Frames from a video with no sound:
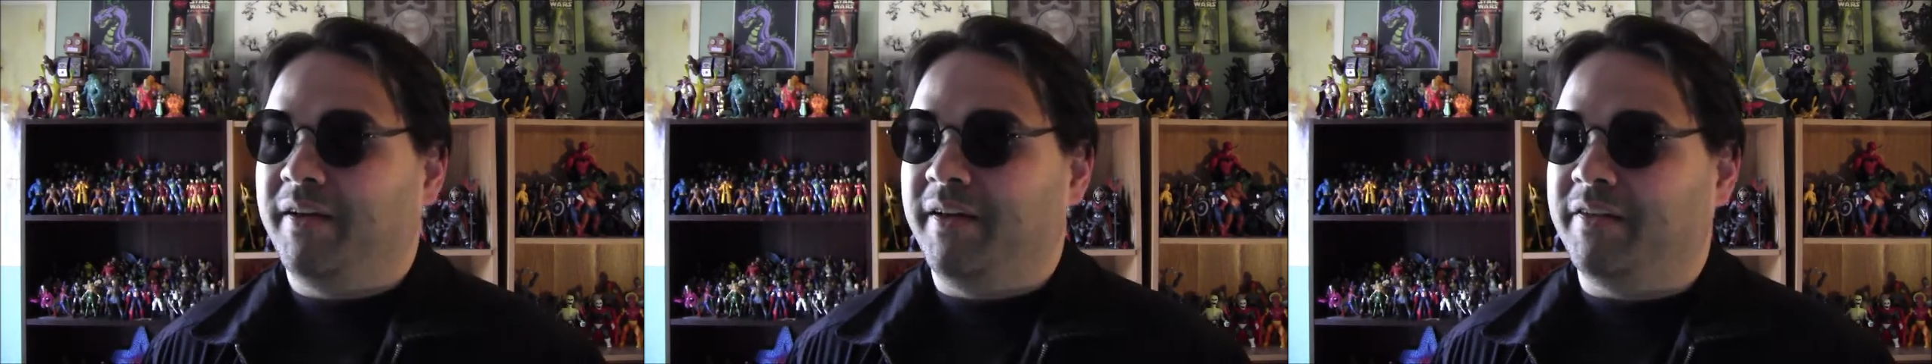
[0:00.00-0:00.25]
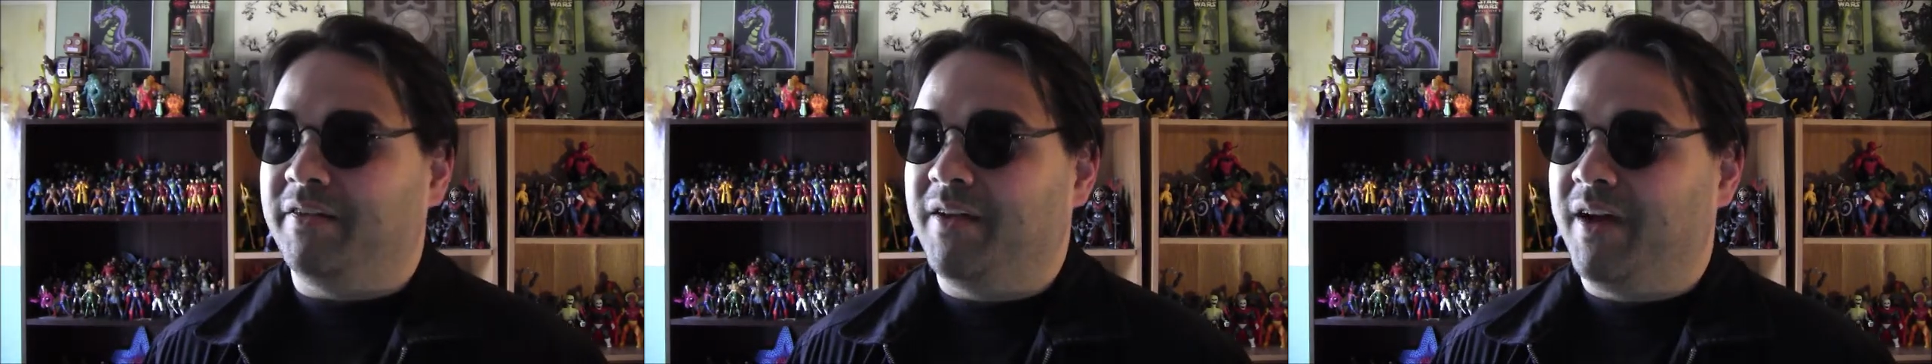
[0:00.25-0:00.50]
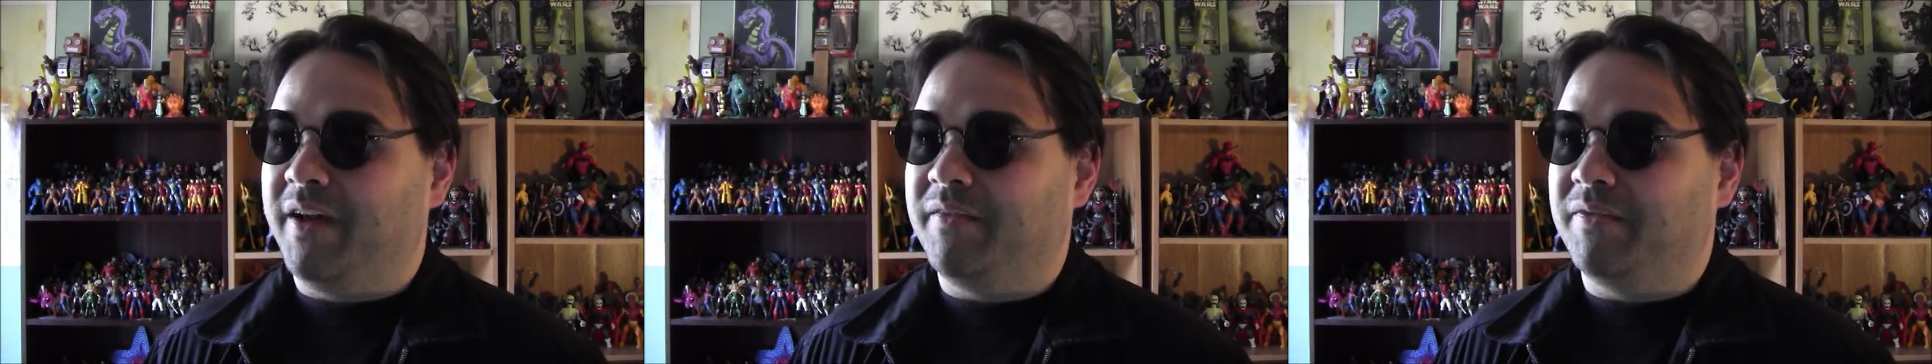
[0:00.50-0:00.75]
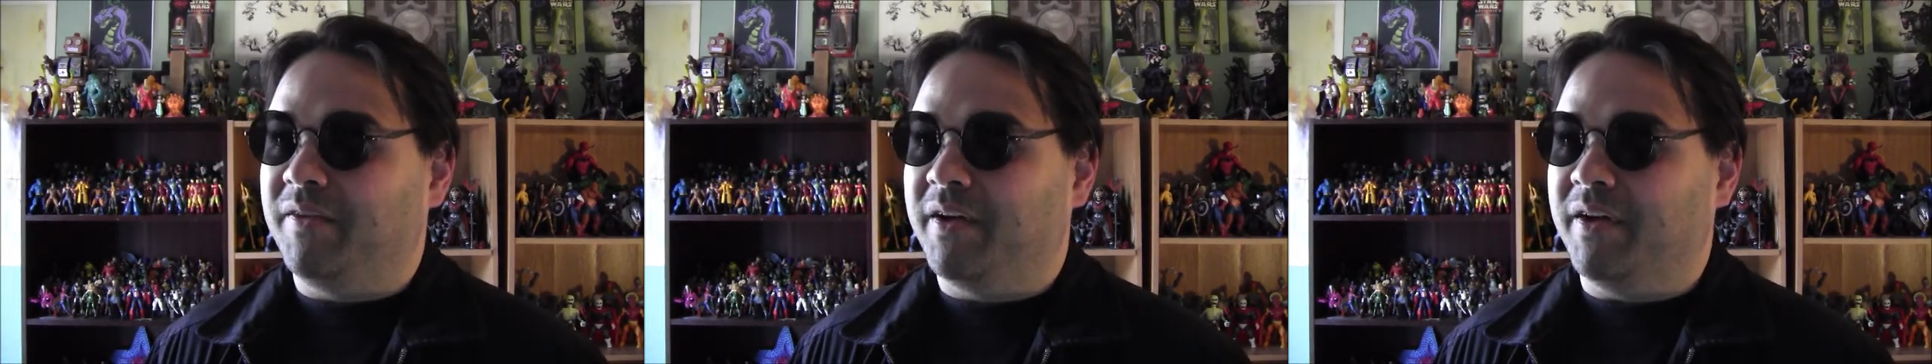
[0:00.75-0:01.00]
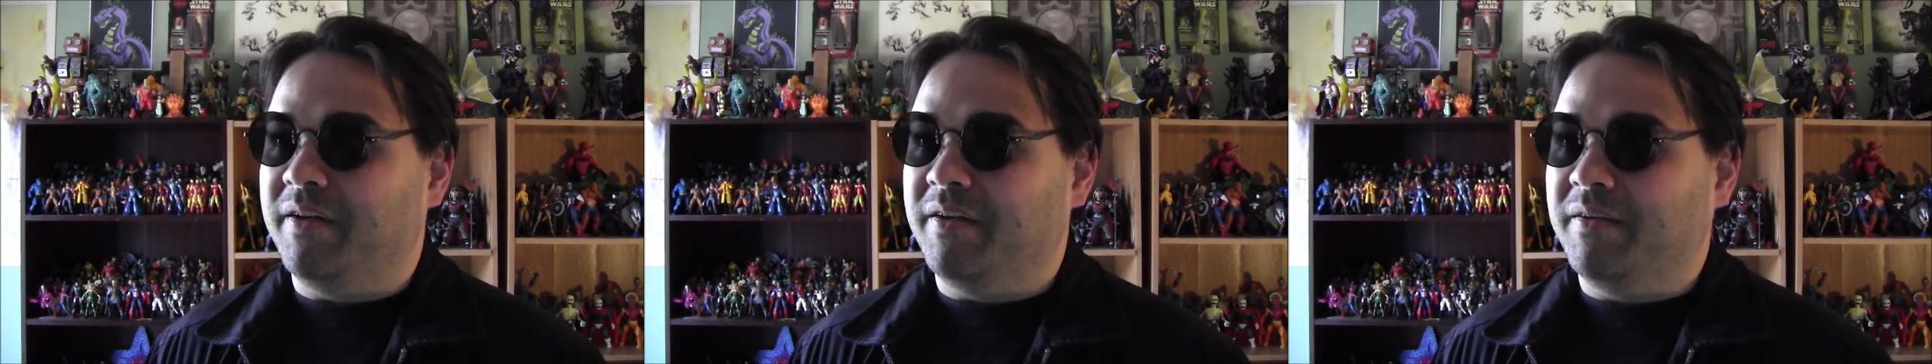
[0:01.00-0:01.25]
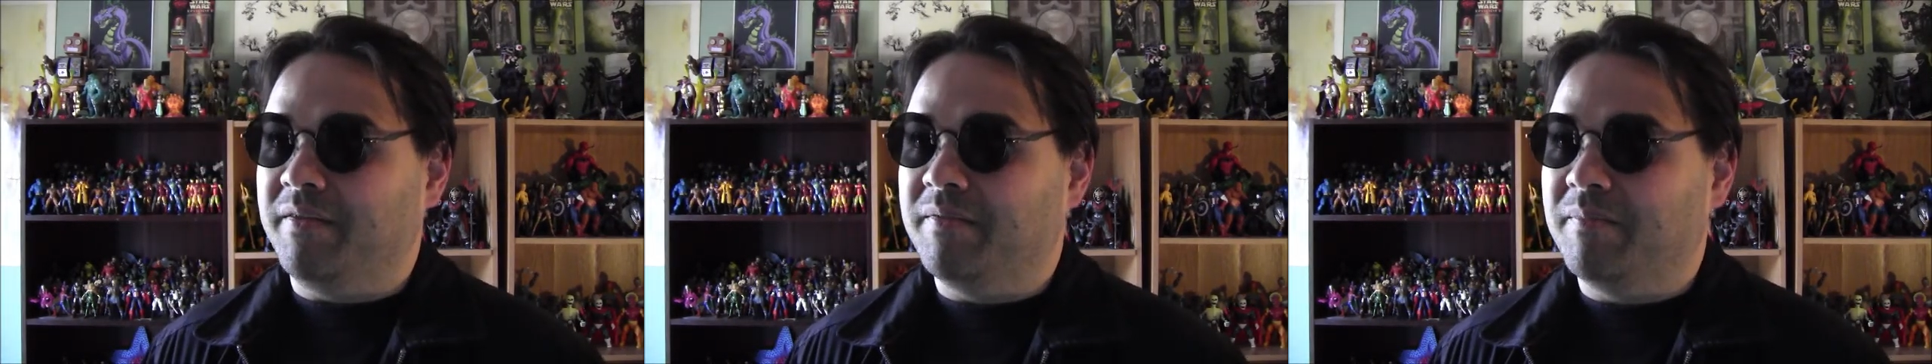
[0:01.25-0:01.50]
it's not
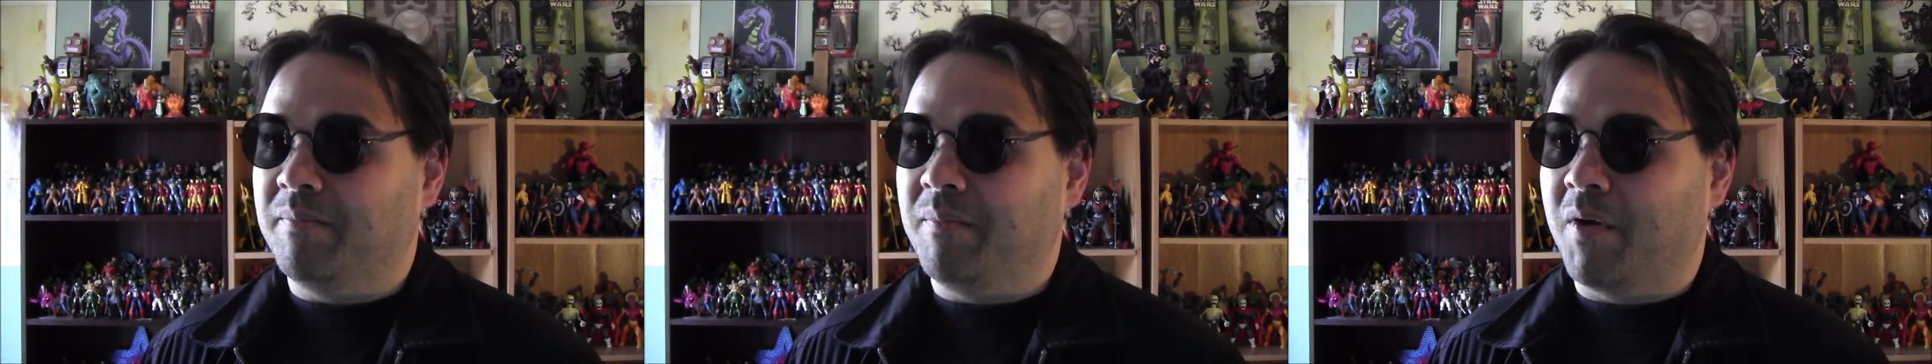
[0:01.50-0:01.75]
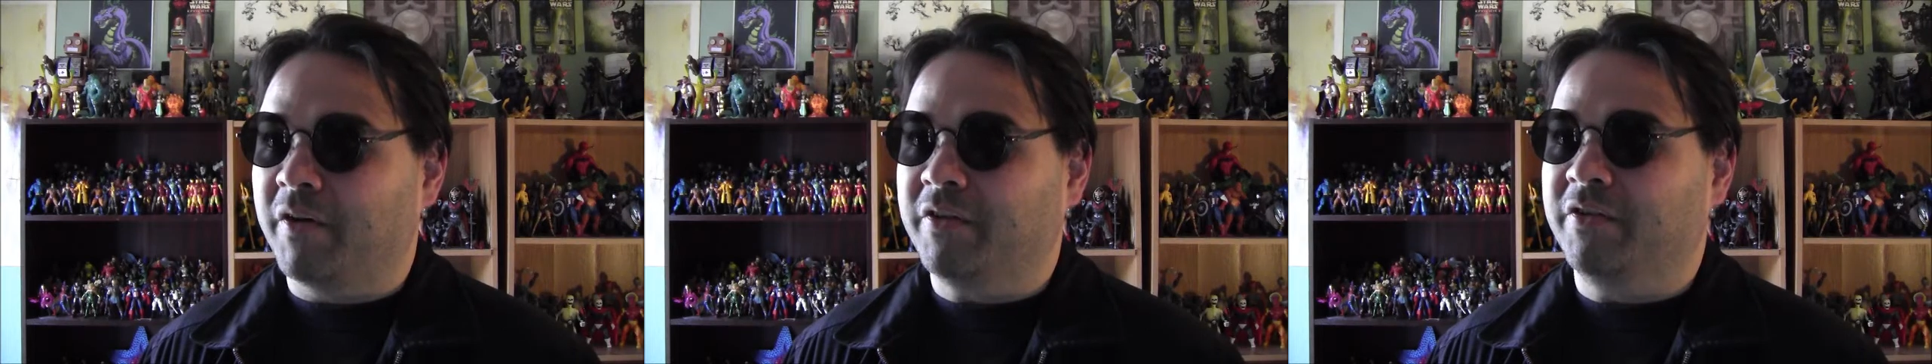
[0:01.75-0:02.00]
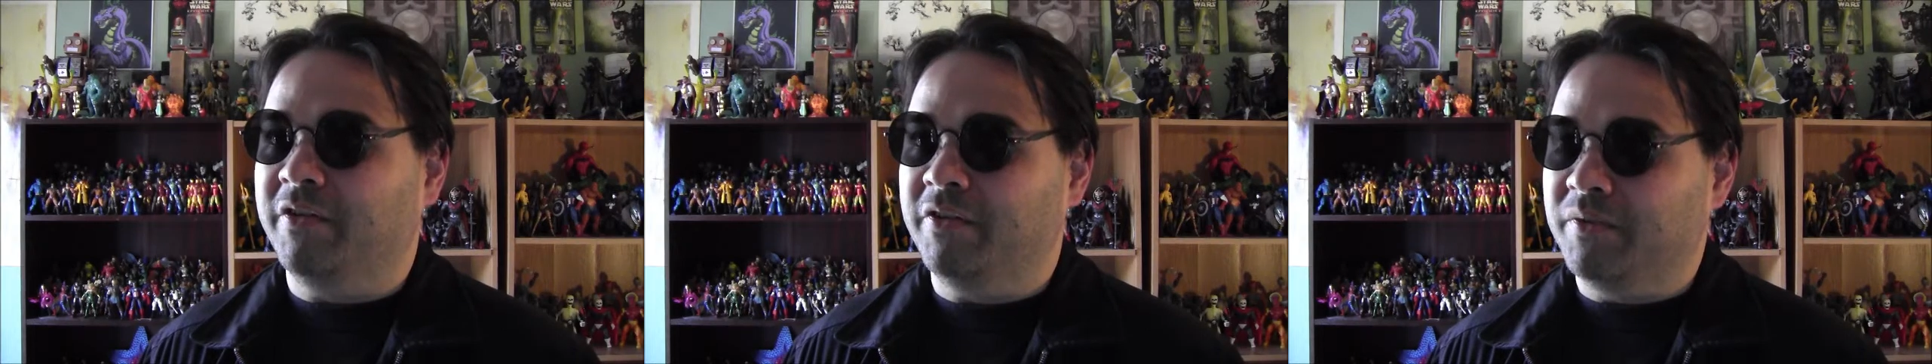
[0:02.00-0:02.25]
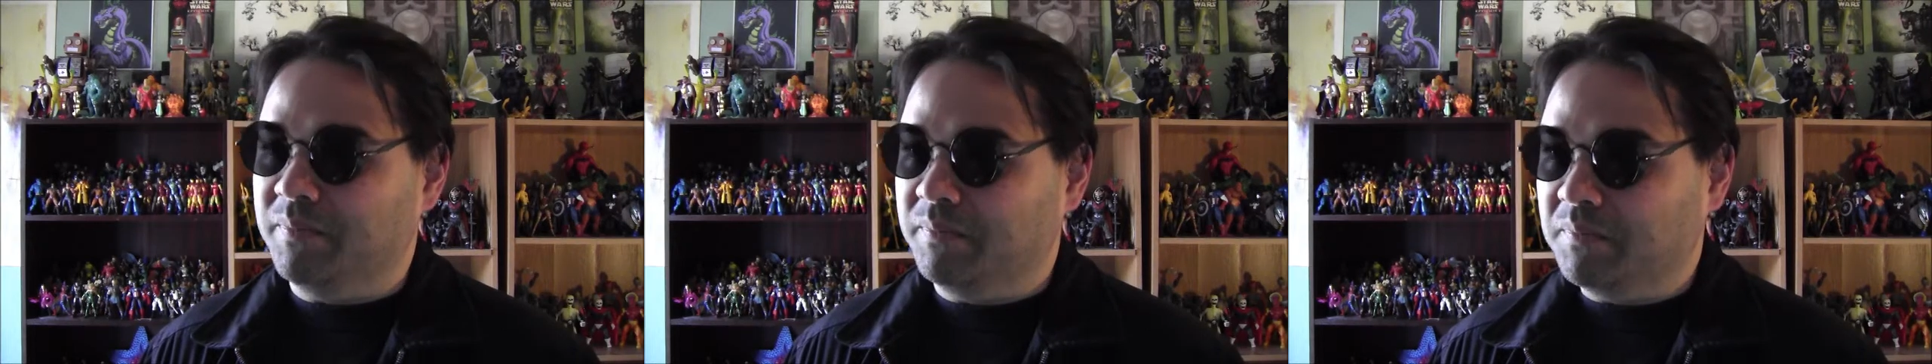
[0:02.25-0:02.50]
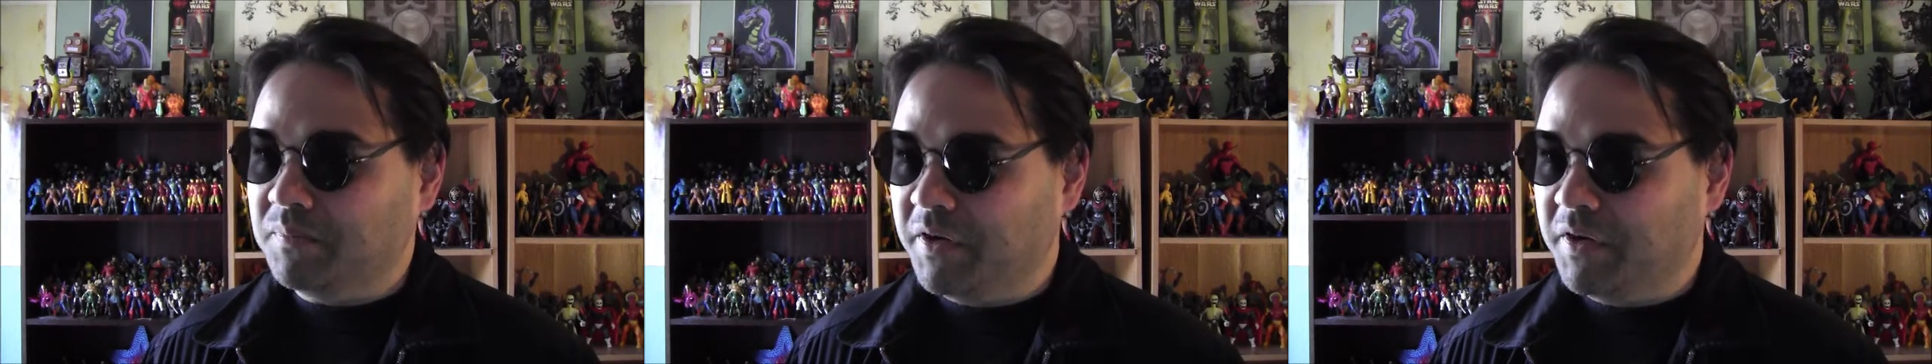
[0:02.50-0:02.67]
fucking marxism